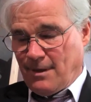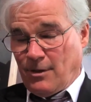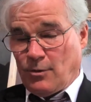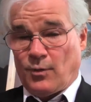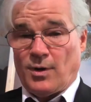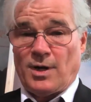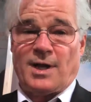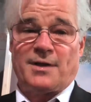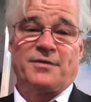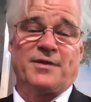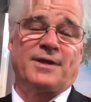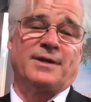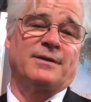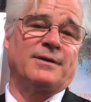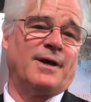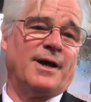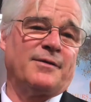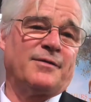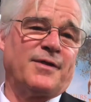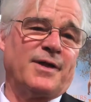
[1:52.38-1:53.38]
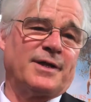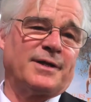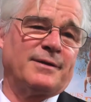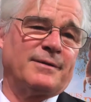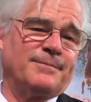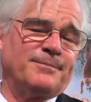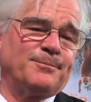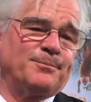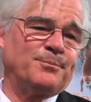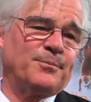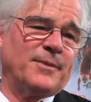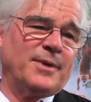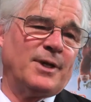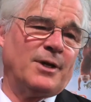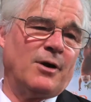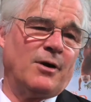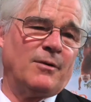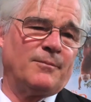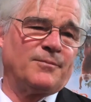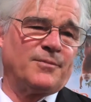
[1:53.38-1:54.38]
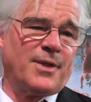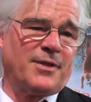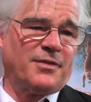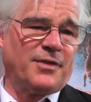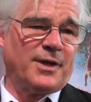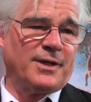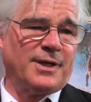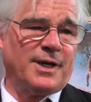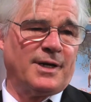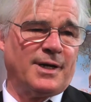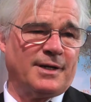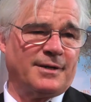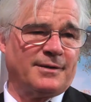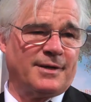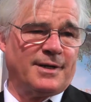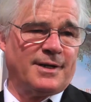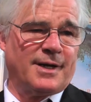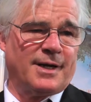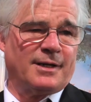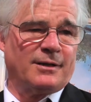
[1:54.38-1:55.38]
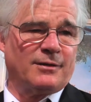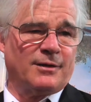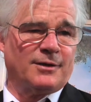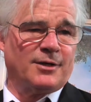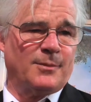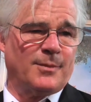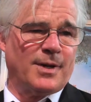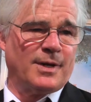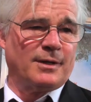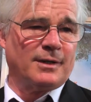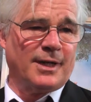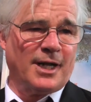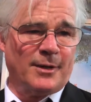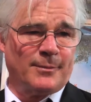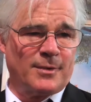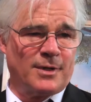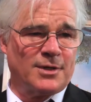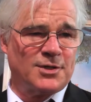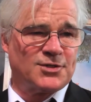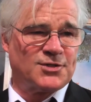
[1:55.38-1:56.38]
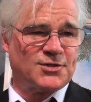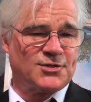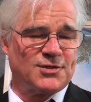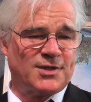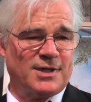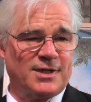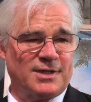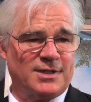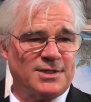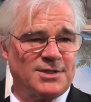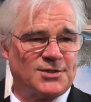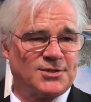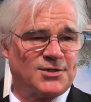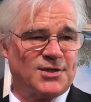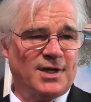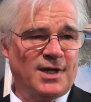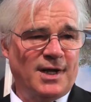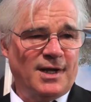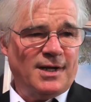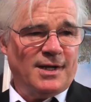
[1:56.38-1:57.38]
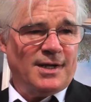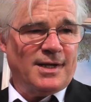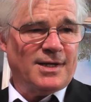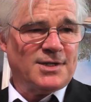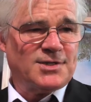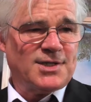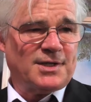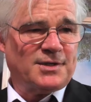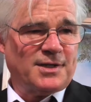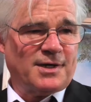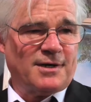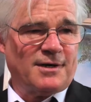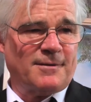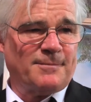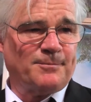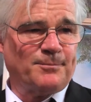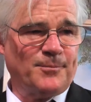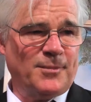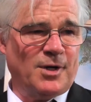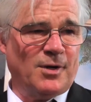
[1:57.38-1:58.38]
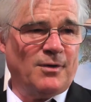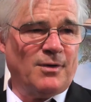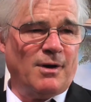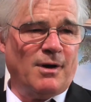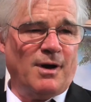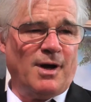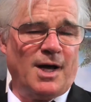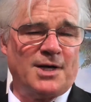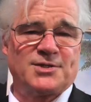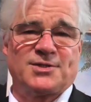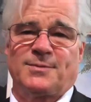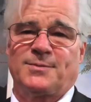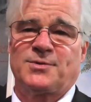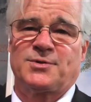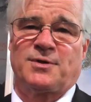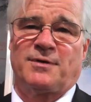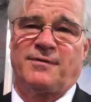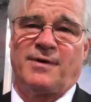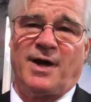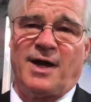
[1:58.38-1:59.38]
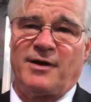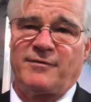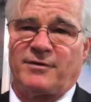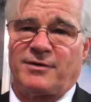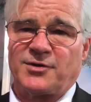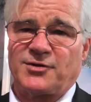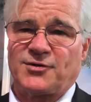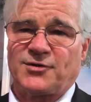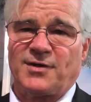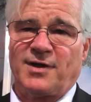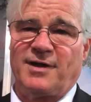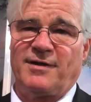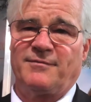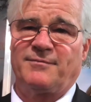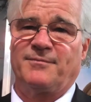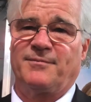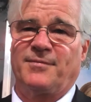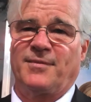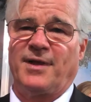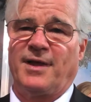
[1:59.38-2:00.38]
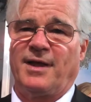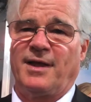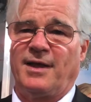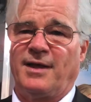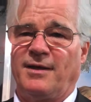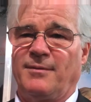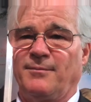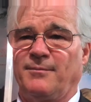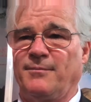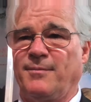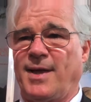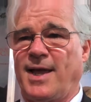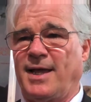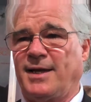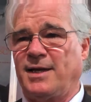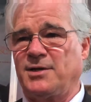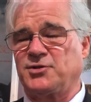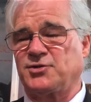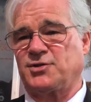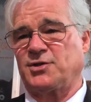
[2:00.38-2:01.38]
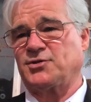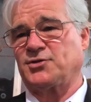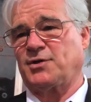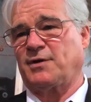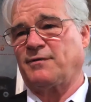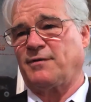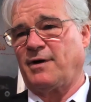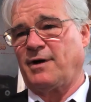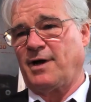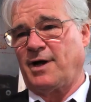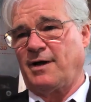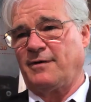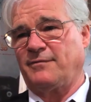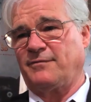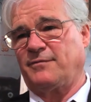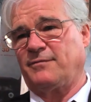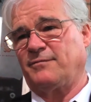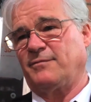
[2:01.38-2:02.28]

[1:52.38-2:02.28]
Well, I think. You know, the thing that I learned about lemurs is that they're, you know, awesome survivors. They managed to survive